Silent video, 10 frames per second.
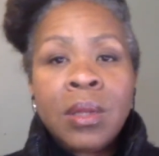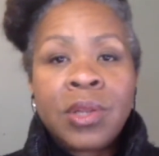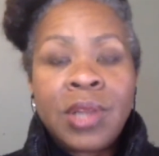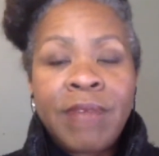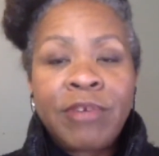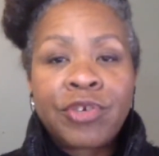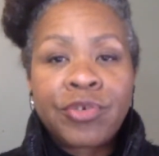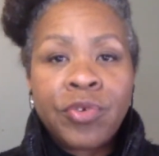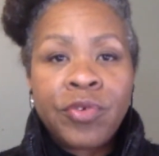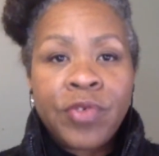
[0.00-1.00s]
To leverage
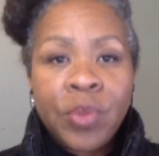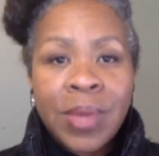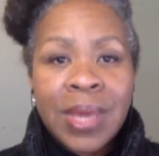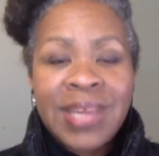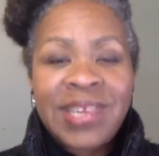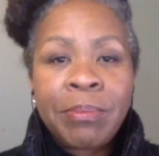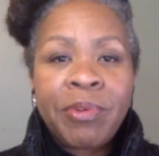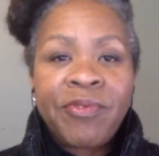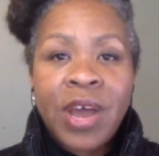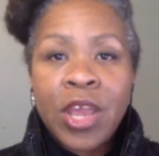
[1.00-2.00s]
Groove, you can
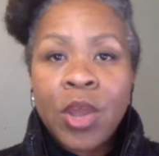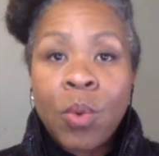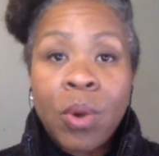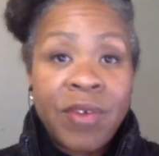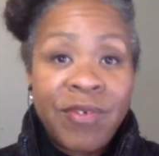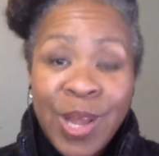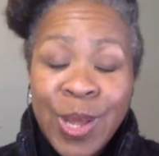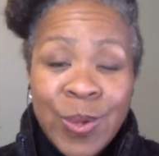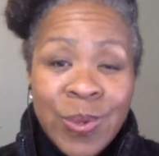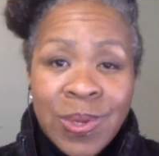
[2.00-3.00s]
simplify your
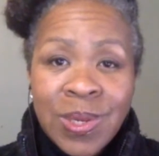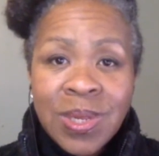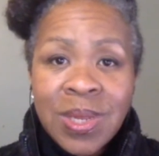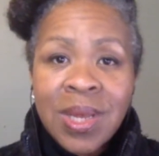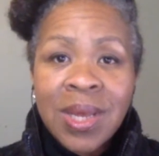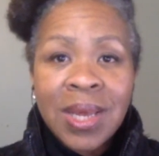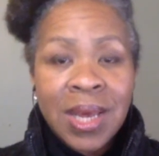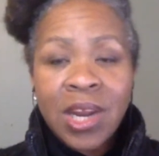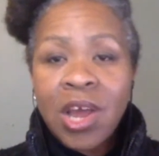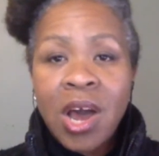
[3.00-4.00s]
workflows,
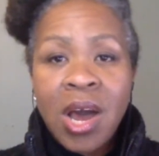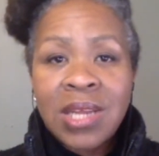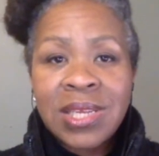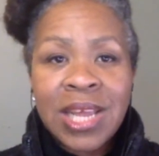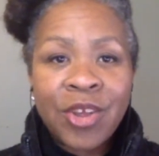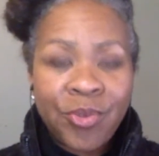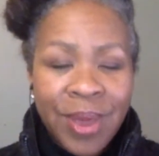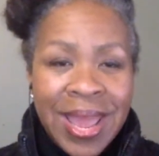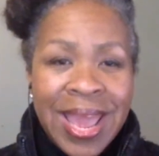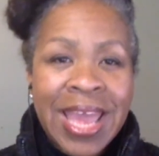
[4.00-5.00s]
cut costs, and
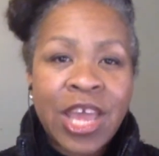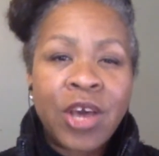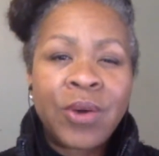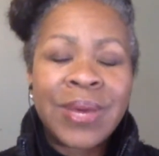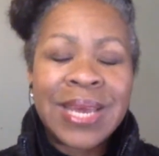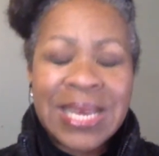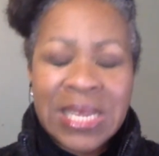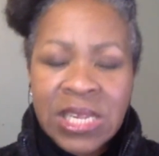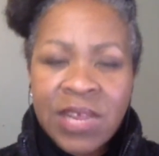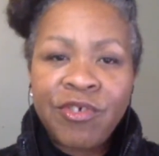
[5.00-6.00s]
create a
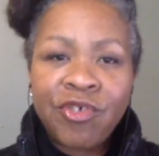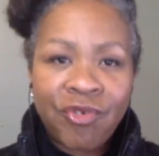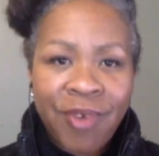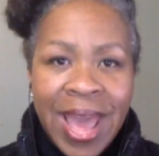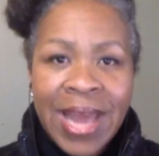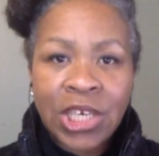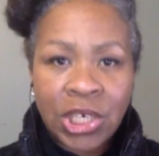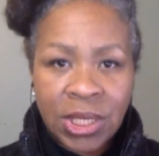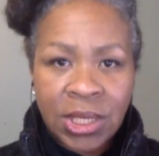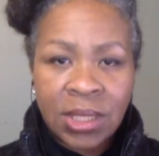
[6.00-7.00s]
cohesive
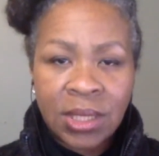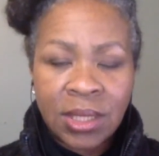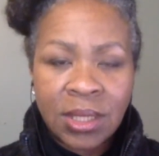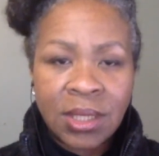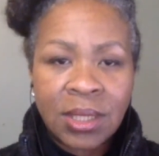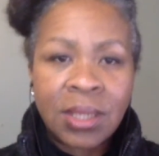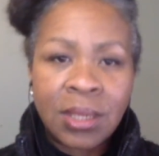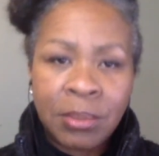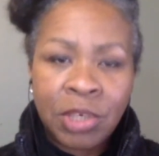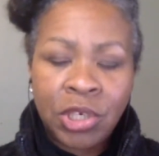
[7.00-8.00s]
strategy. Let me